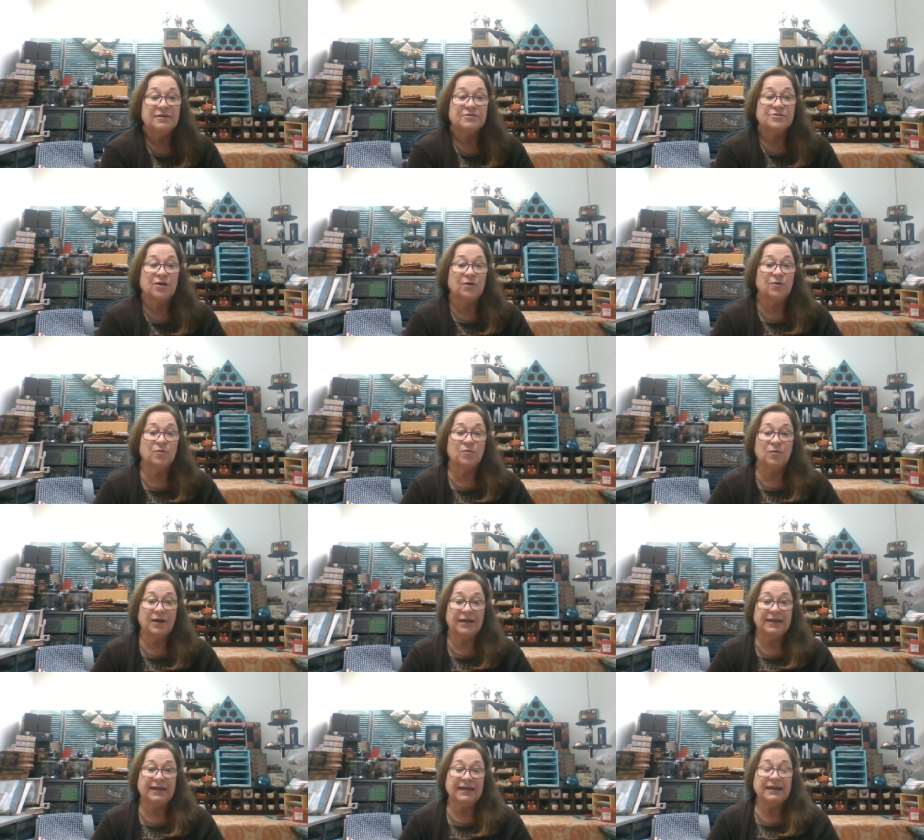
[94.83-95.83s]
So
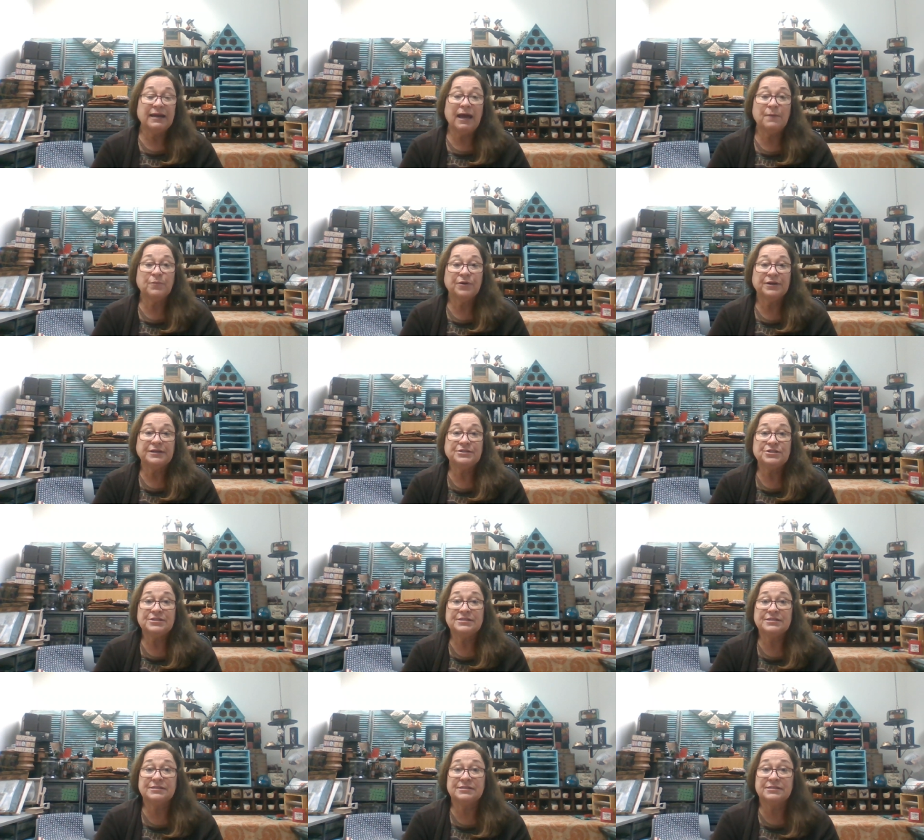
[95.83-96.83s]
again, I'm going to
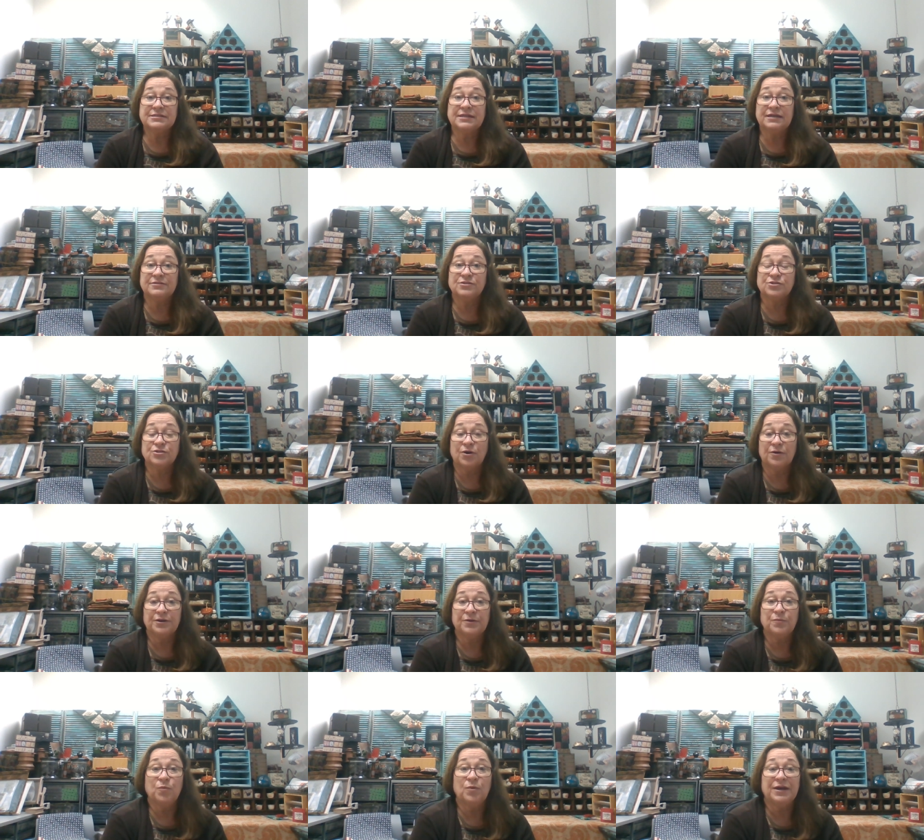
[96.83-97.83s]
just get
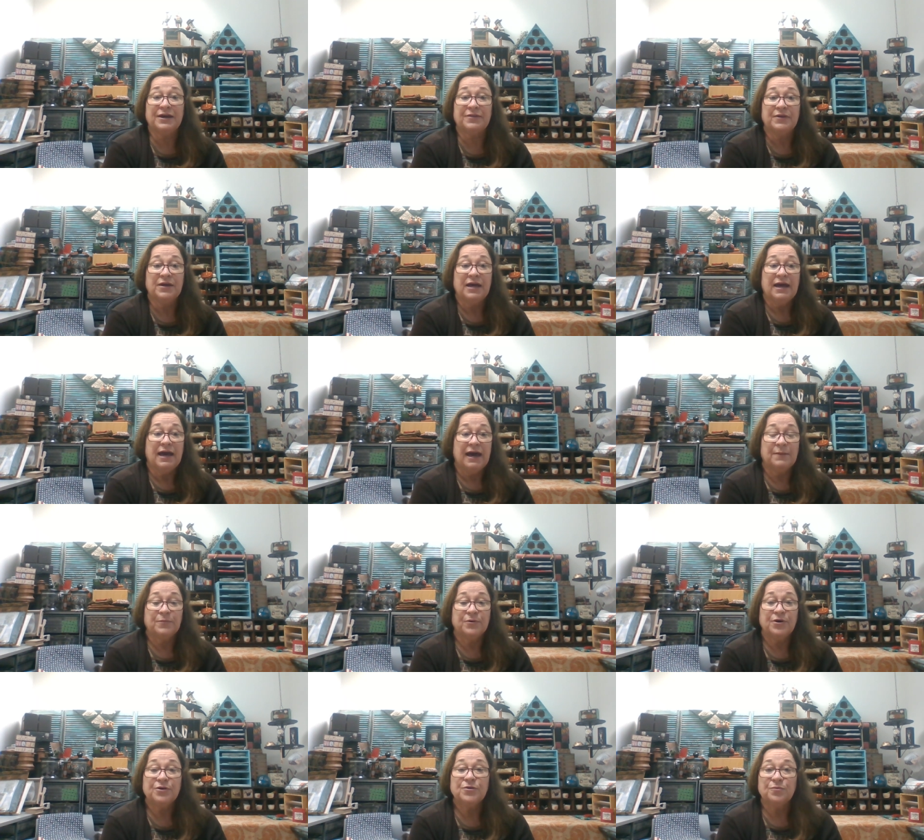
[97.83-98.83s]
started with I'm
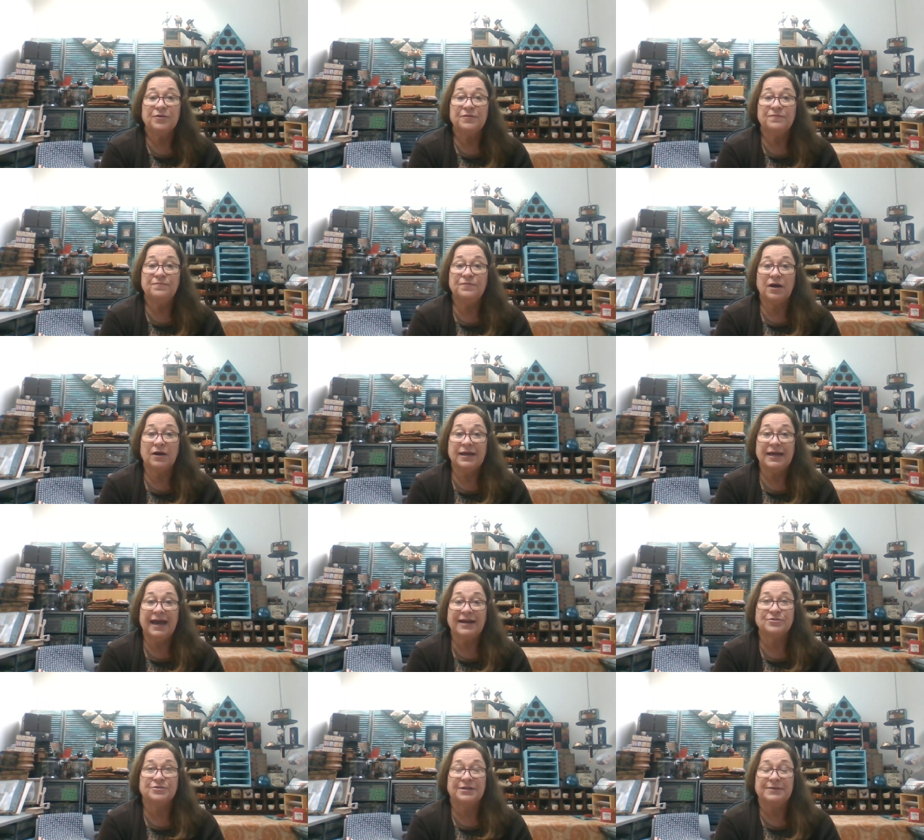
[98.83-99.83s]
going to review
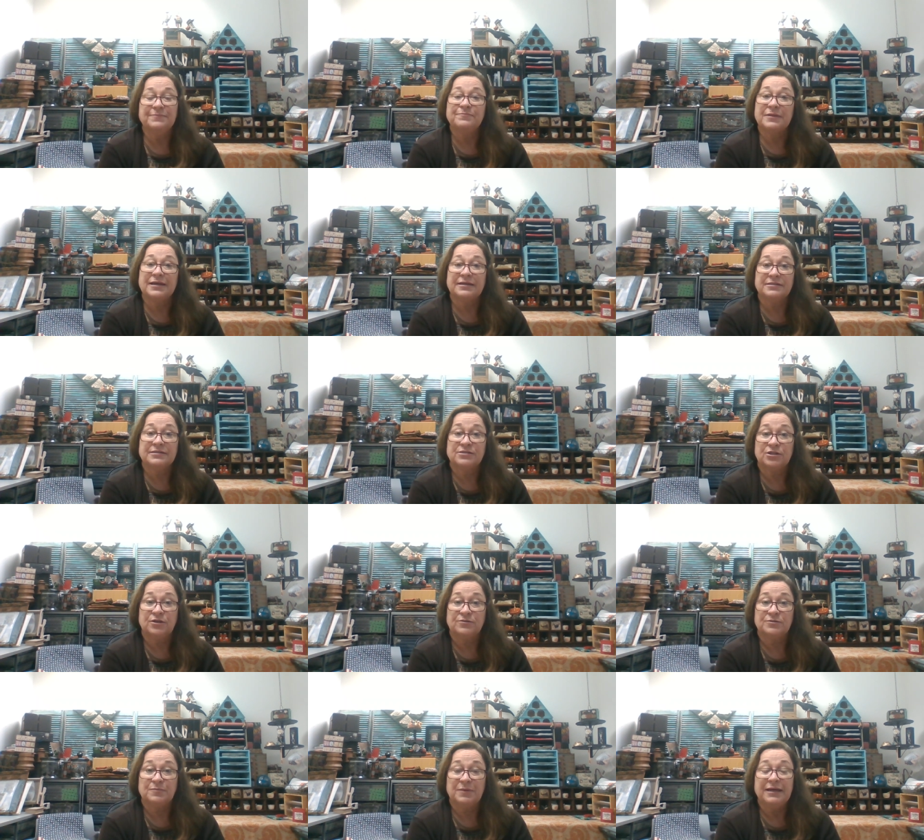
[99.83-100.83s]
actually,
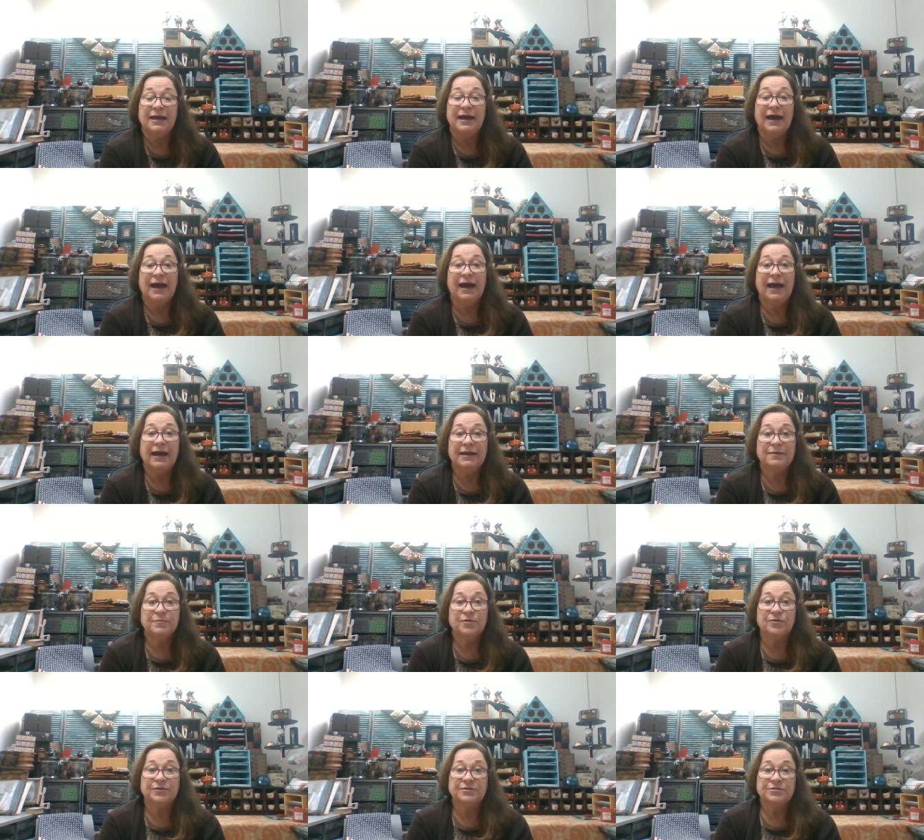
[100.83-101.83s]
excuse me, I am
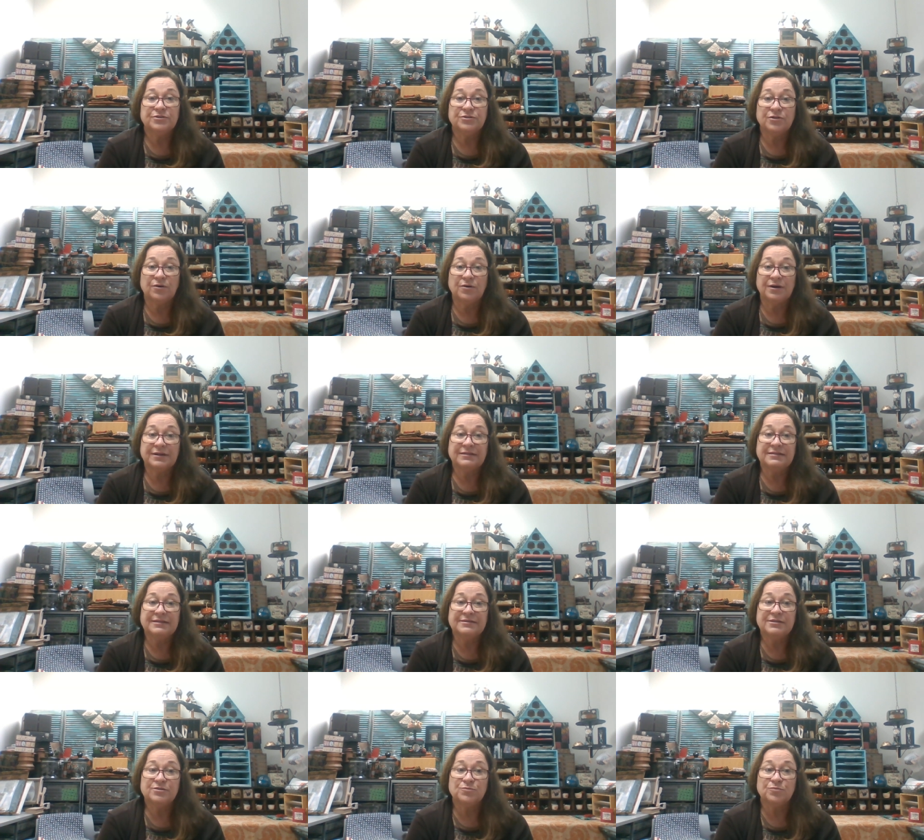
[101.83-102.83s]
going to start.
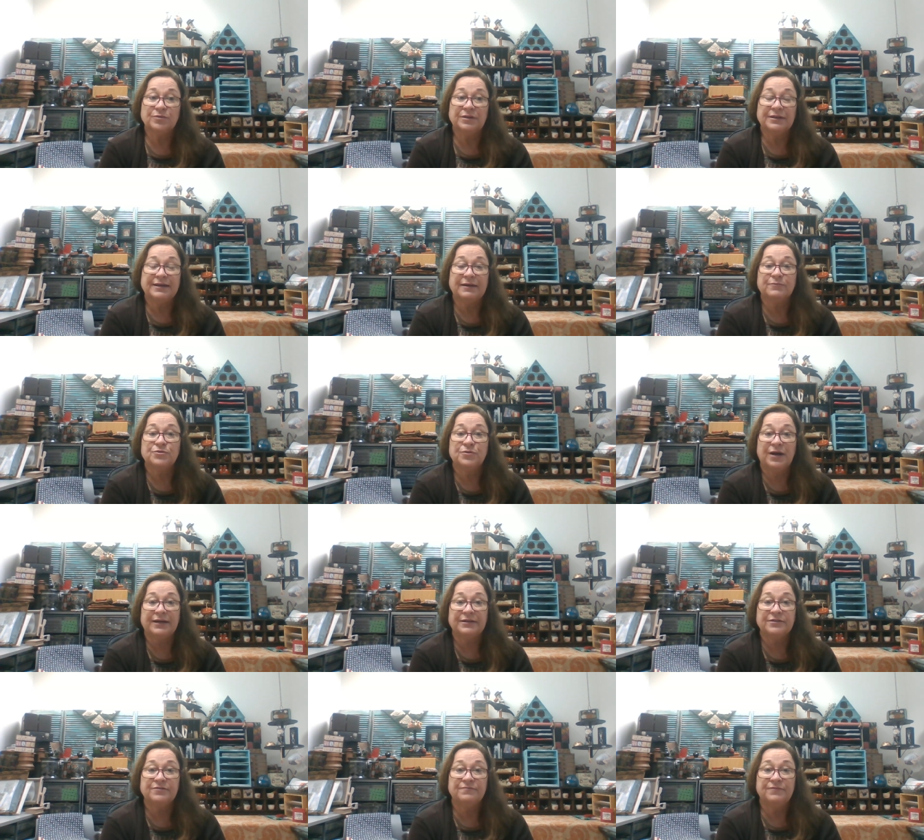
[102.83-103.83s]
This is really I'm trying
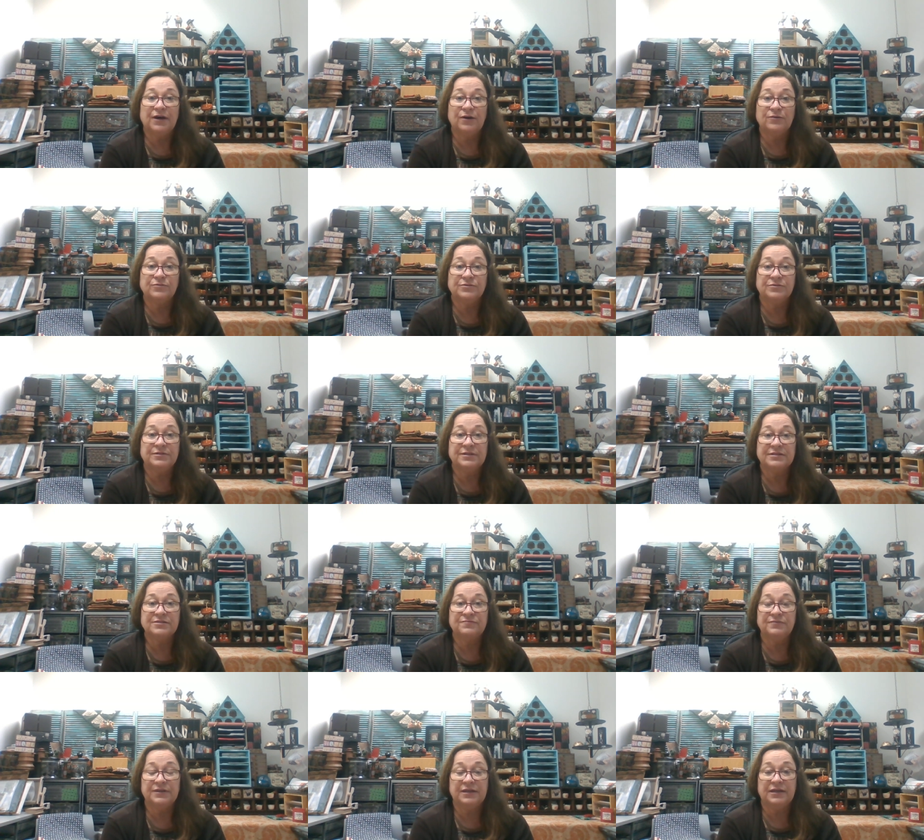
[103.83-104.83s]
to devote this
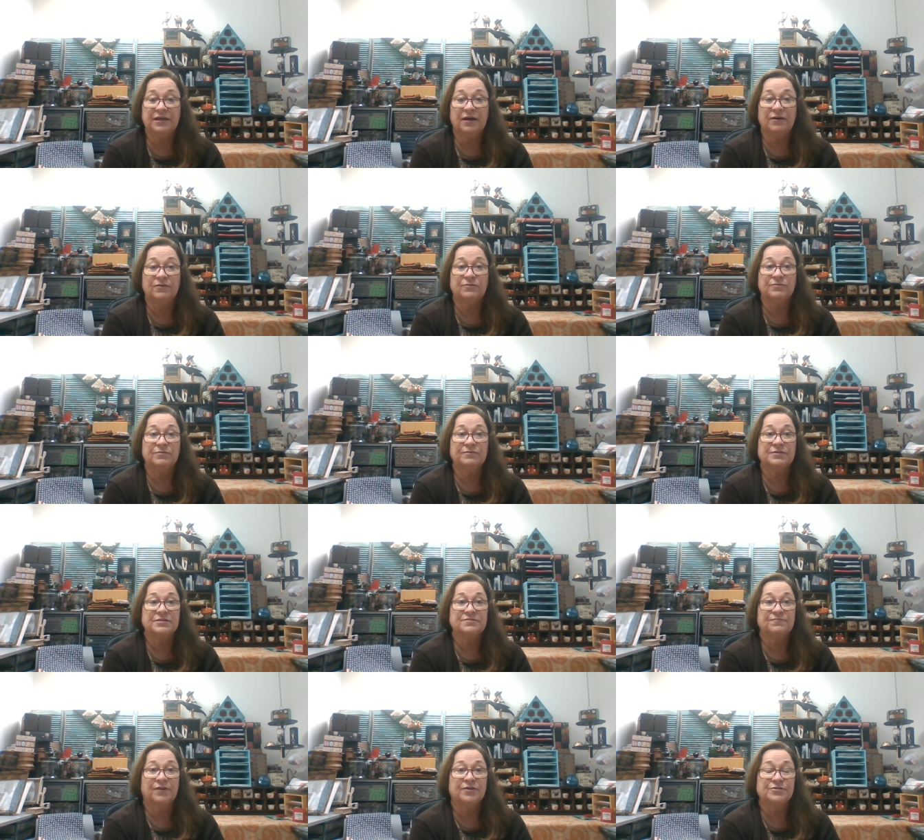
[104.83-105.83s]
video,
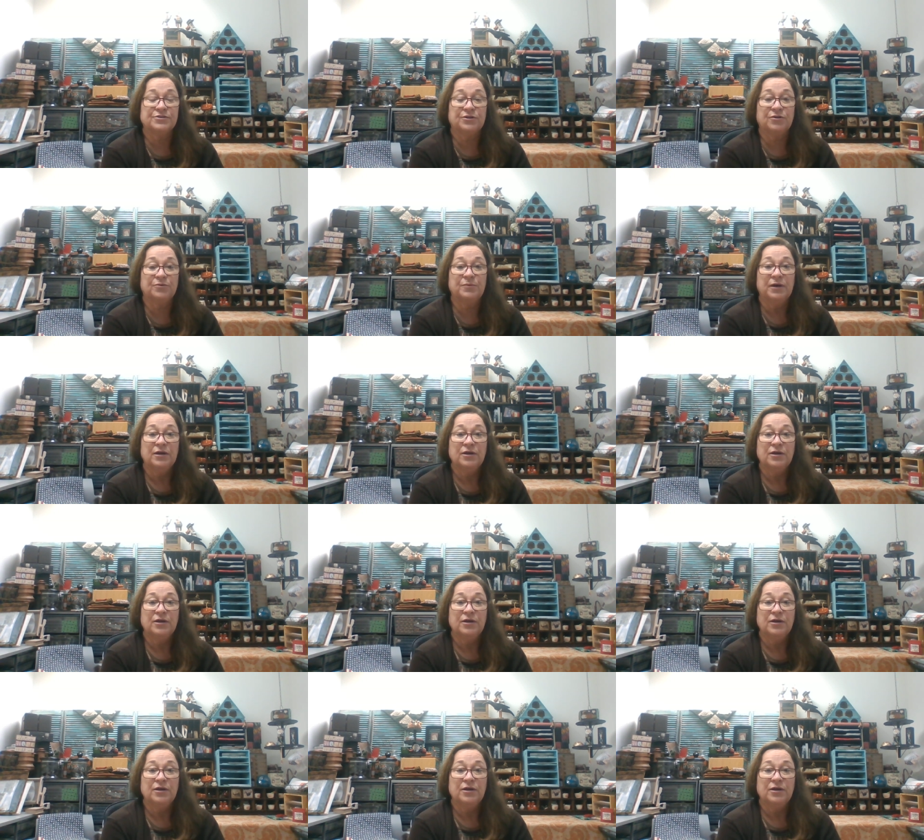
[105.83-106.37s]
this Floss Tube